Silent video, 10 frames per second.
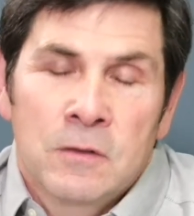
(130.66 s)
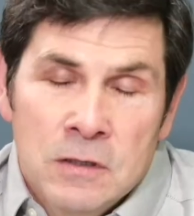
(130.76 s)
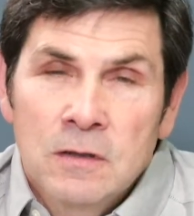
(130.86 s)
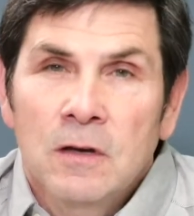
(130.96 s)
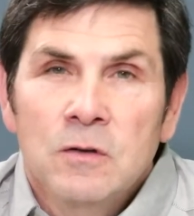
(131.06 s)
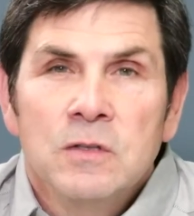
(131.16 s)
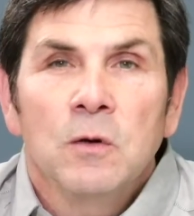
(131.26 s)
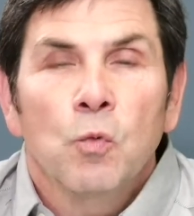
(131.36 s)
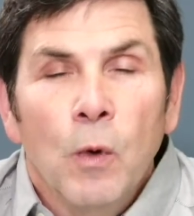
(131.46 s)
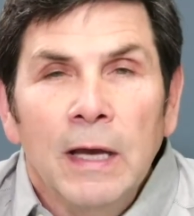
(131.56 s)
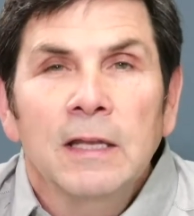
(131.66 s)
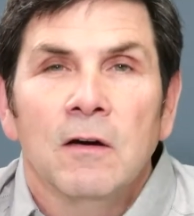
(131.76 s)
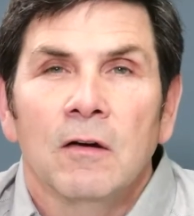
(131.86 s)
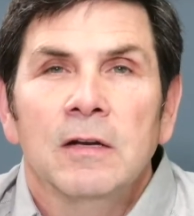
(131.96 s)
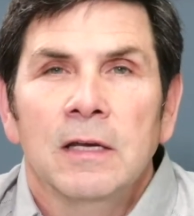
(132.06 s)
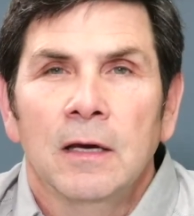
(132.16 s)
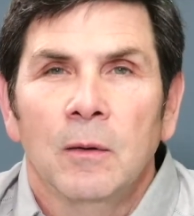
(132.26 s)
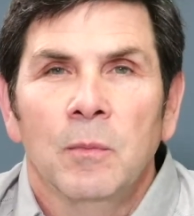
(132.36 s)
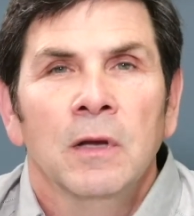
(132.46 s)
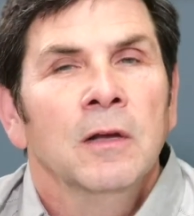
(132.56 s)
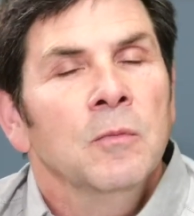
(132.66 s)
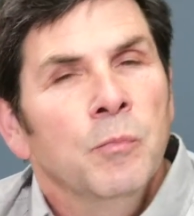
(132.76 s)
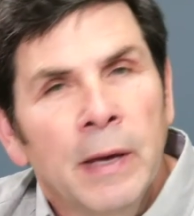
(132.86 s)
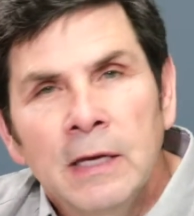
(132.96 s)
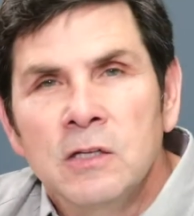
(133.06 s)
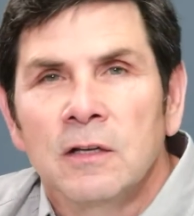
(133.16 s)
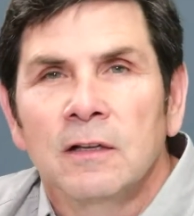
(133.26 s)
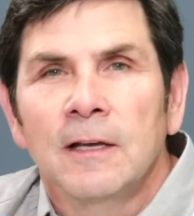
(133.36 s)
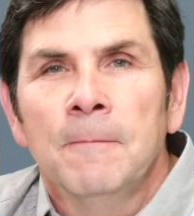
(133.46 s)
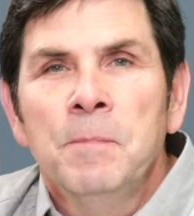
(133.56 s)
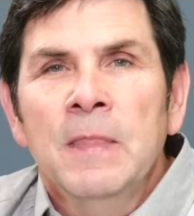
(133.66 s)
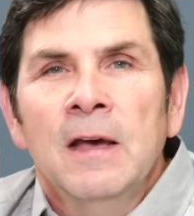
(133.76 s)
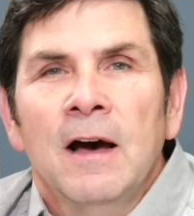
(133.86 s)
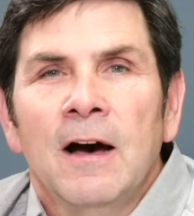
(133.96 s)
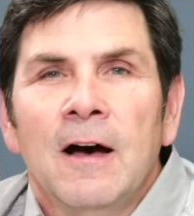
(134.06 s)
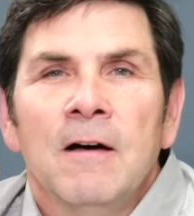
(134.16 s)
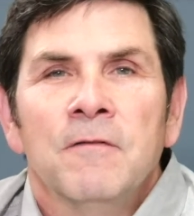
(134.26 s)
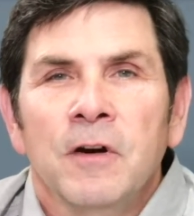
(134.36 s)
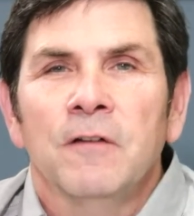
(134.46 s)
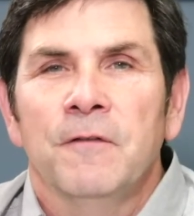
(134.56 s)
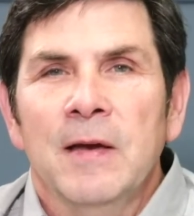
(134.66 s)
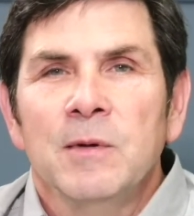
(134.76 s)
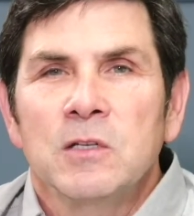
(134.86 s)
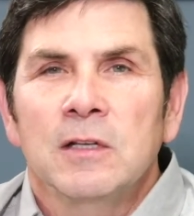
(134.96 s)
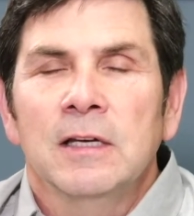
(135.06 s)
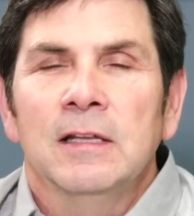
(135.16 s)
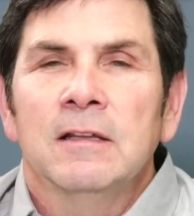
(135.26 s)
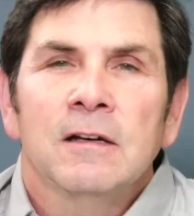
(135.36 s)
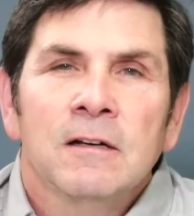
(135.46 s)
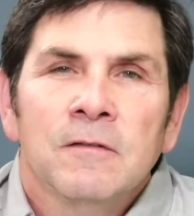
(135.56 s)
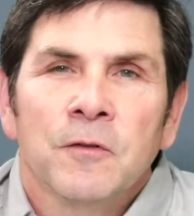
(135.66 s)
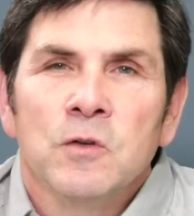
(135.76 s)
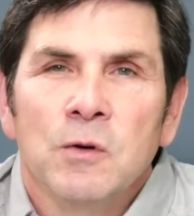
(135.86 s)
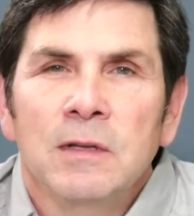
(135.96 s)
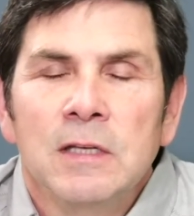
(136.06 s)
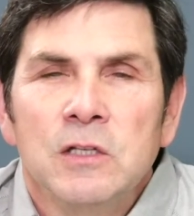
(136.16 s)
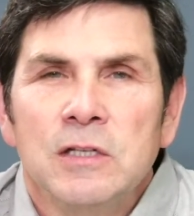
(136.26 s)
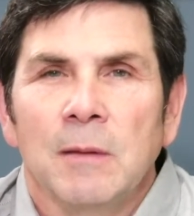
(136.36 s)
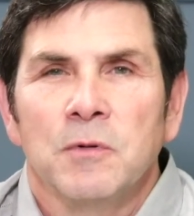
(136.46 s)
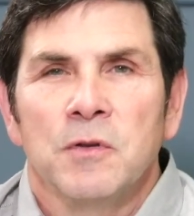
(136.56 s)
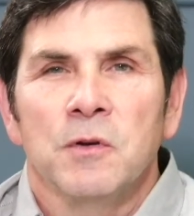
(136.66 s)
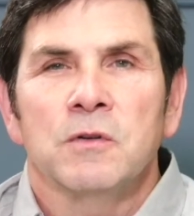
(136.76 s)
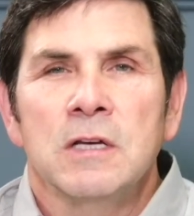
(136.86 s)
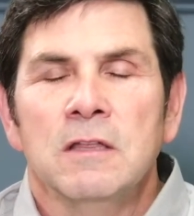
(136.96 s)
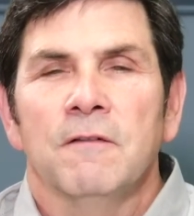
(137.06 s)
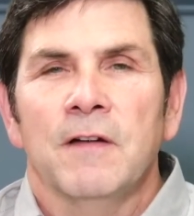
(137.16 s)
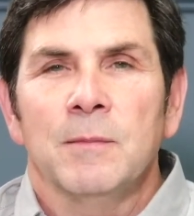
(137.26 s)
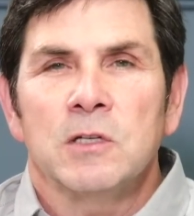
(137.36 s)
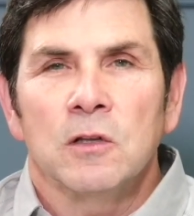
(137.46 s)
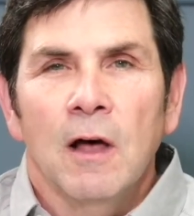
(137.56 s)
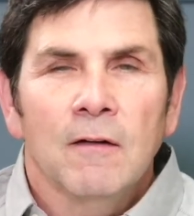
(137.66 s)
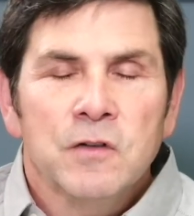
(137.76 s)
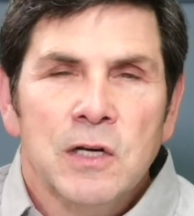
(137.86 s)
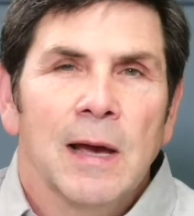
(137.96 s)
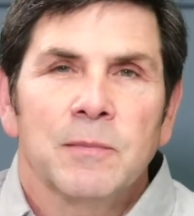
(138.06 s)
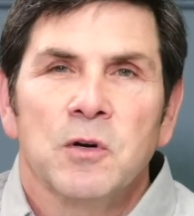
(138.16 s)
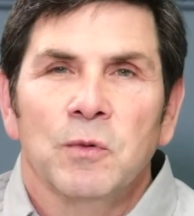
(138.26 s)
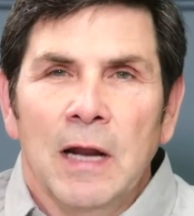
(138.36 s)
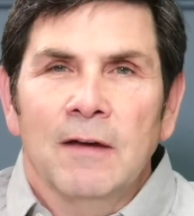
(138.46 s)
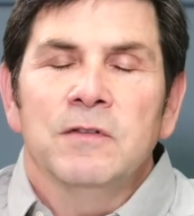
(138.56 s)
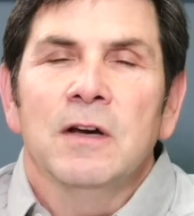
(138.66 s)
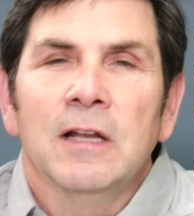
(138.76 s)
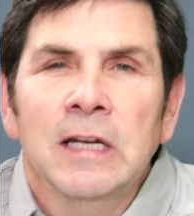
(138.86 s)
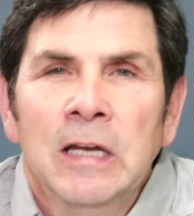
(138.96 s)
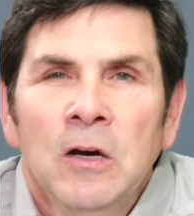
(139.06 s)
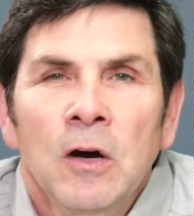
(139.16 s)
to those that wait on Him patiently. Very famously in the 1 Corinthians chapter 13, the famous love chapter, when I've done